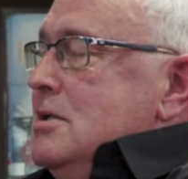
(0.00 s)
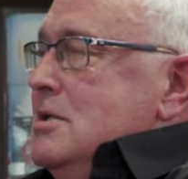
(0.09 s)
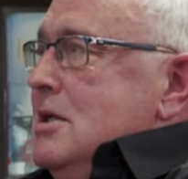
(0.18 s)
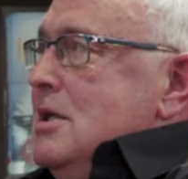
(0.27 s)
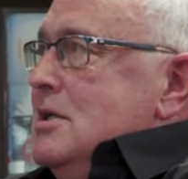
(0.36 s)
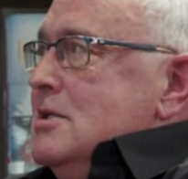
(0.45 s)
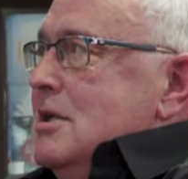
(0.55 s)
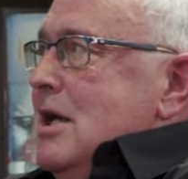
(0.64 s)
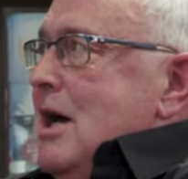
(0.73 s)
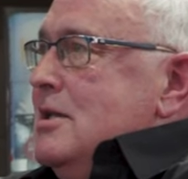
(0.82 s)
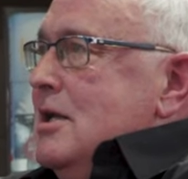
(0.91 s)
Delia is a
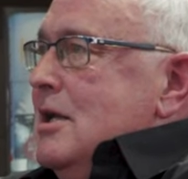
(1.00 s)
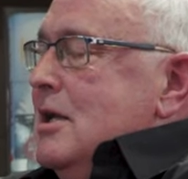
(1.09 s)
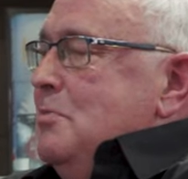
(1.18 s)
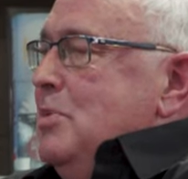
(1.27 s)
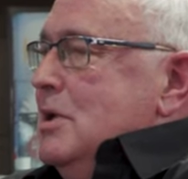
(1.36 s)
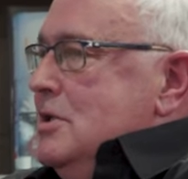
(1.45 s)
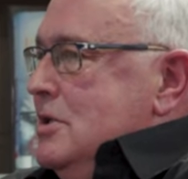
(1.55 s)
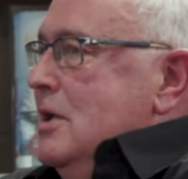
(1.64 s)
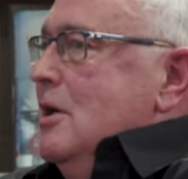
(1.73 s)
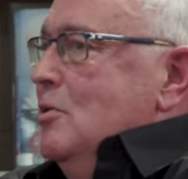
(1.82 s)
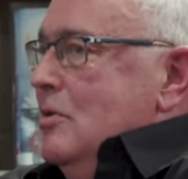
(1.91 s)
Catholic, but,
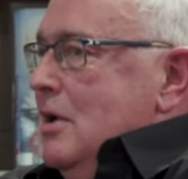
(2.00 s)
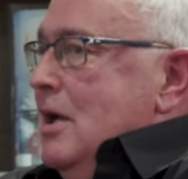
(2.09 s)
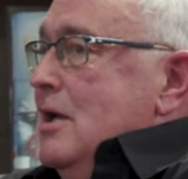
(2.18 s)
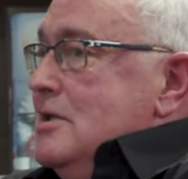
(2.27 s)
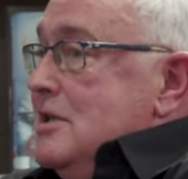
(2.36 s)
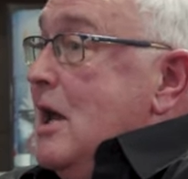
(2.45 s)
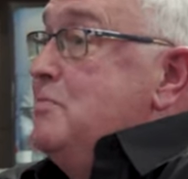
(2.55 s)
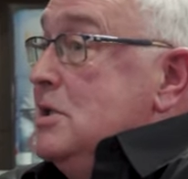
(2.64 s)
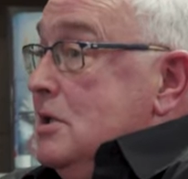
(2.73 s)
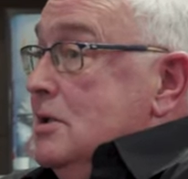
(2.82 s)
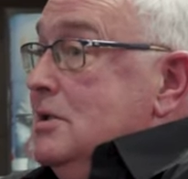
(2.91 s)
you know,
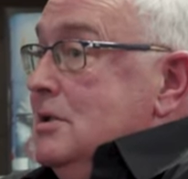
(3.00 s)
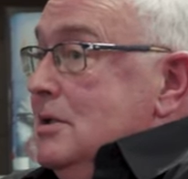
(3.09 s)
skeptical.